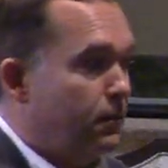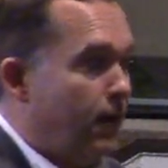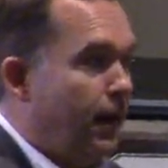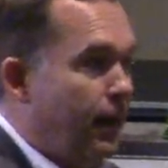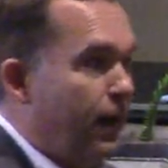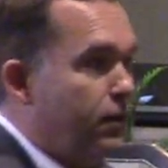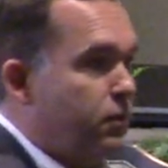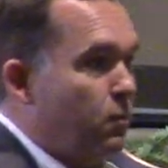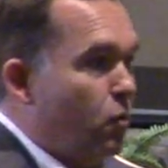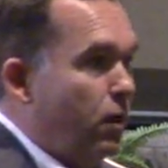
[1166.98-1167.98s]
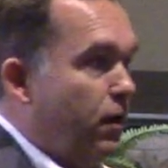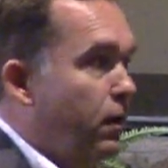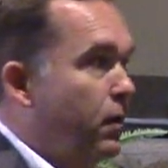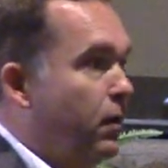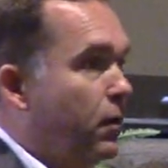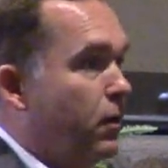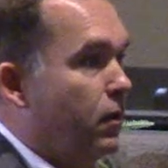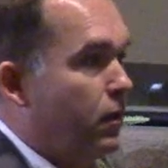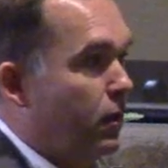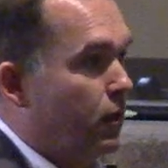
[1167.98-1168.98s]
right now, this morning,
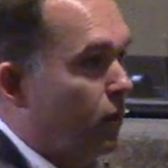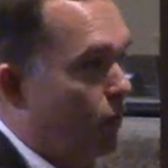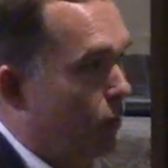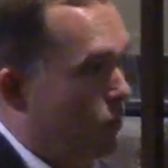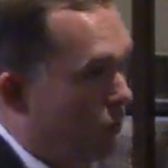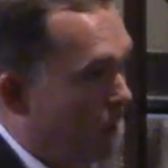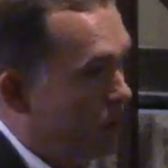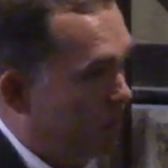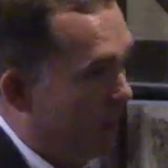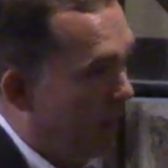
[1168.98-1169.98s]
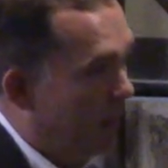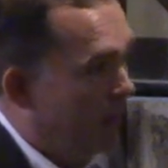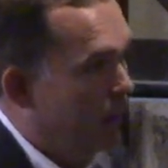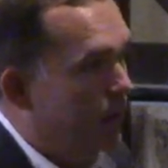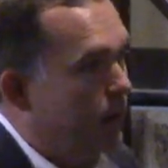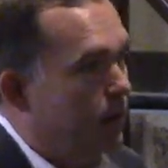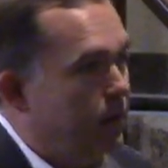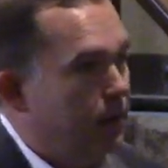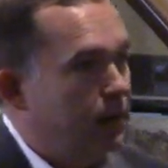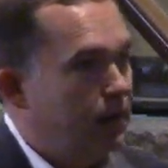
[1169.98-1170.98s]
the rich man
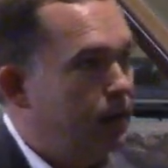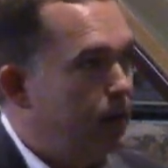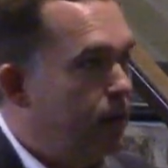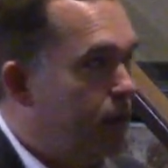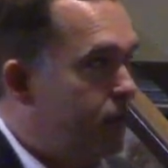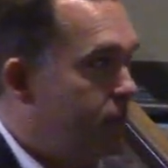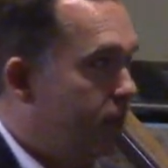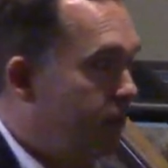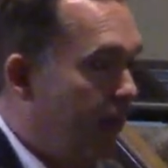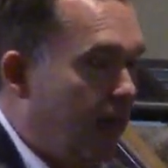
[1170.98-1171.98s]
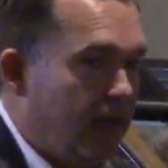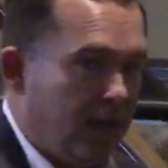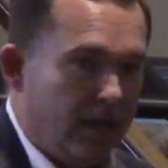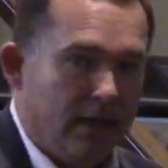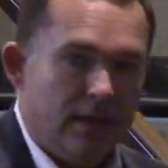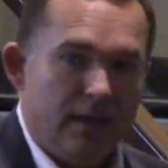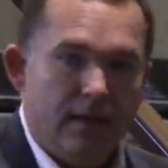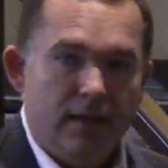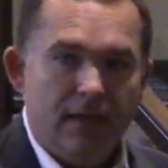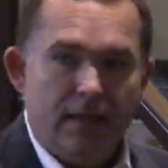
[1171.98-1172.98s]
is still in agony
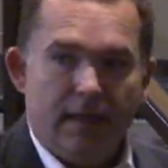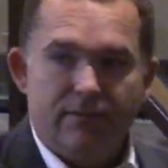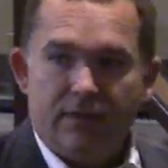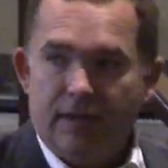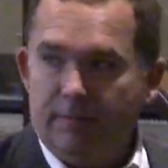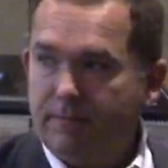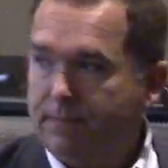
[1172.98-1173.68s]
in that flame.